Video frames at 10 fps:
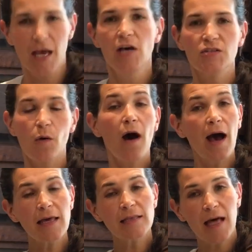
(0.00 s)
So
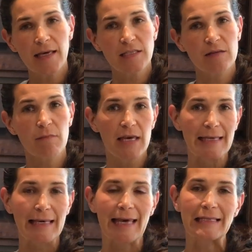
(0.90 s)
I like to
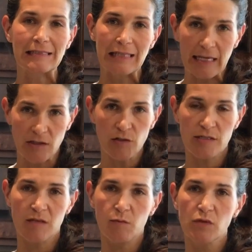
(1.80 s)
make a lighter
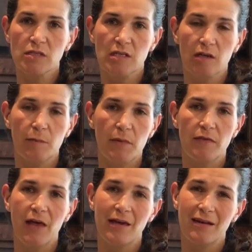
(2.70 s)
simple syrup
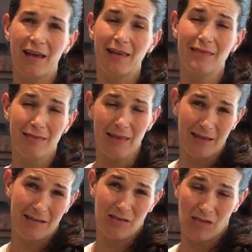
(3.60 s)
than a
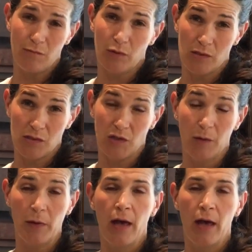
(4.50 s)
thick simple syrup.